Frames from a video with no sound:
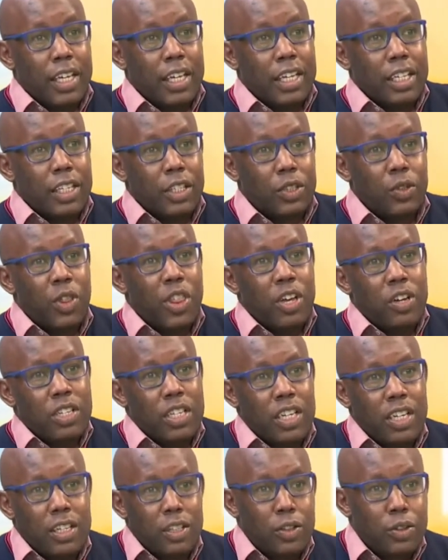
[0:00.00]
In
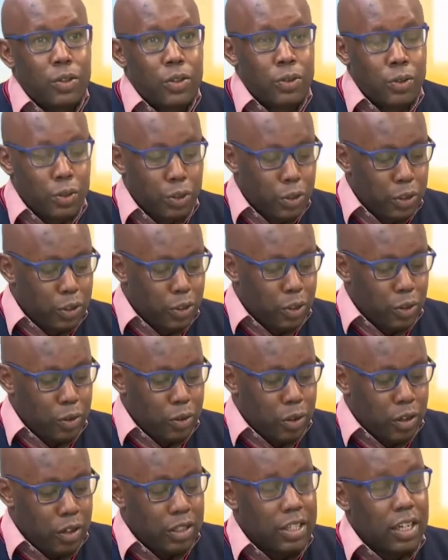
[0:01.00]
2002, you
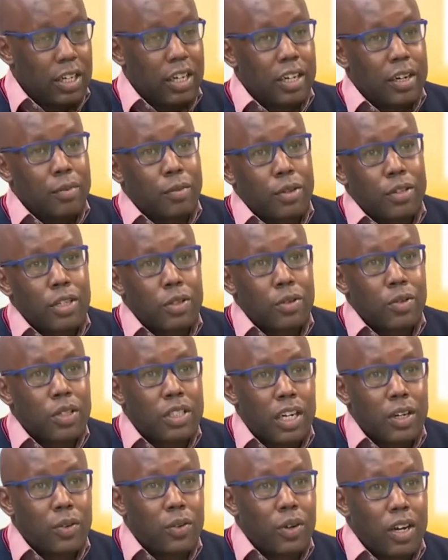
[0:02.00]
know, Senator Moses
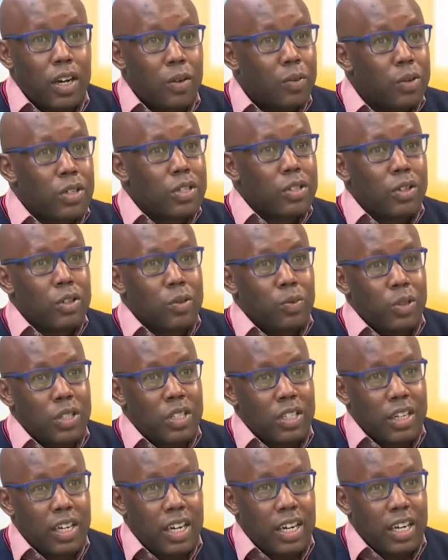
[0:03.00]
Wetangula was not with
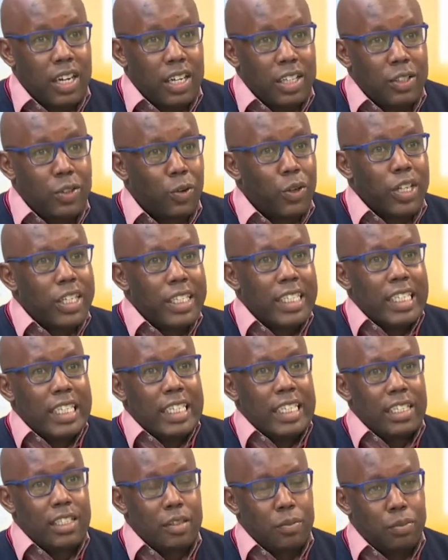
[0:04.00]
Raila, so he
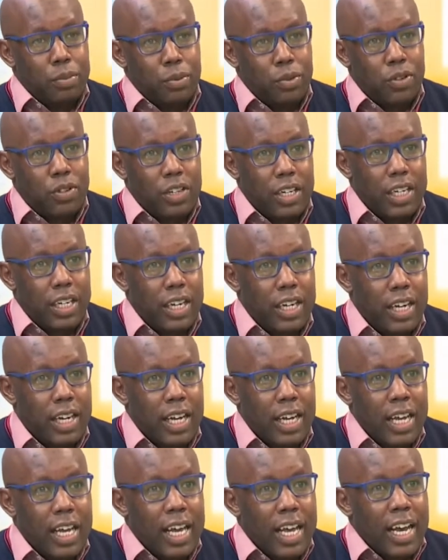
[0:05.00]
didn't support Raila.
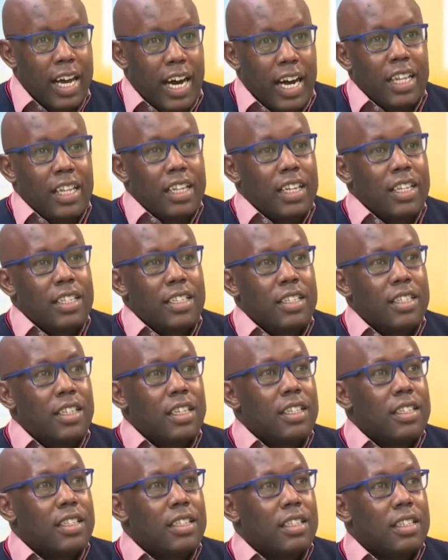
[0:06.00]
And there
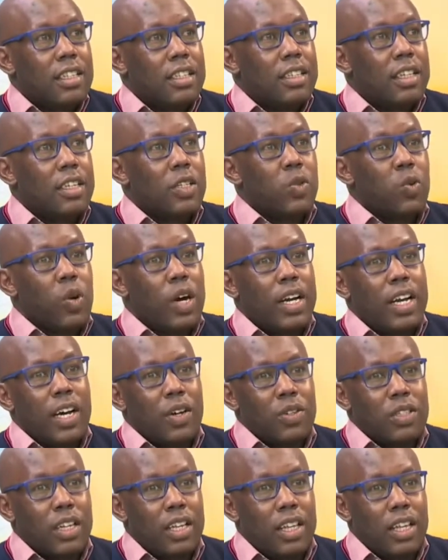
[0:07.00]
is word
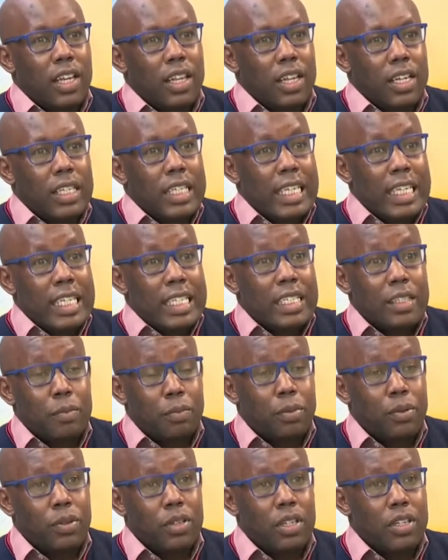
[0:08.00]
outside there that he
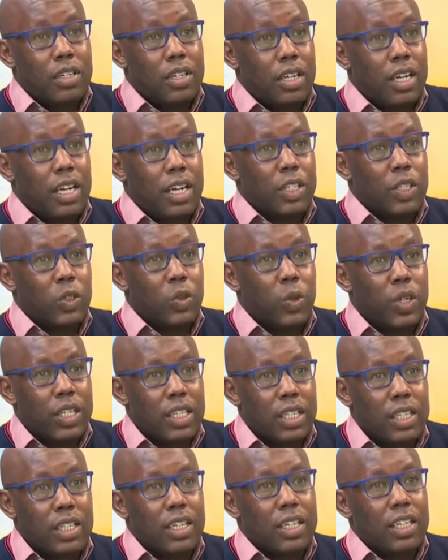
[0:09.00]
supported Raila in
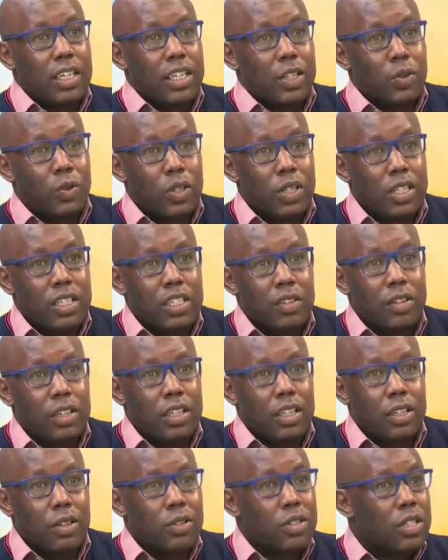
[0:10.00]
2013 and
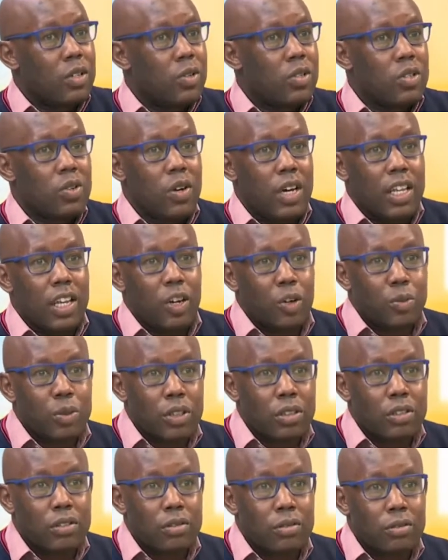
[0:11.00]
2017 because there was no other
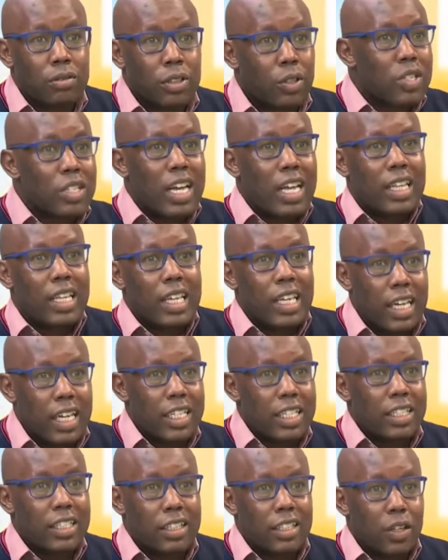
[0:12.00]
option. There was nothing
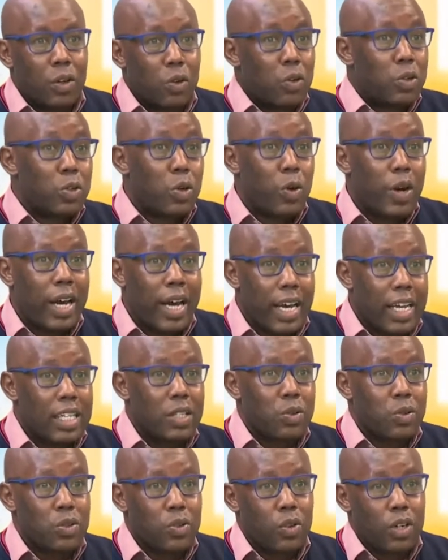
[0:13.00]
else. There was nowhere else
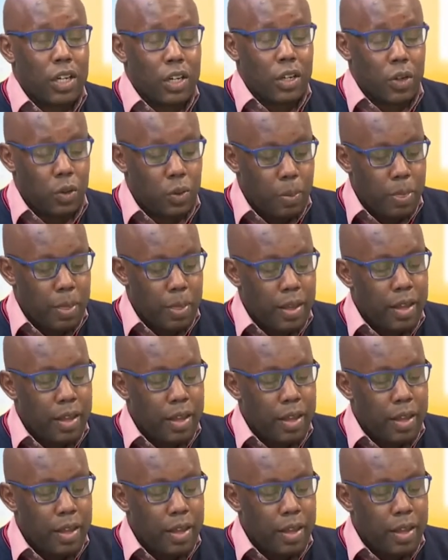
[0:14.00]
he was going to go.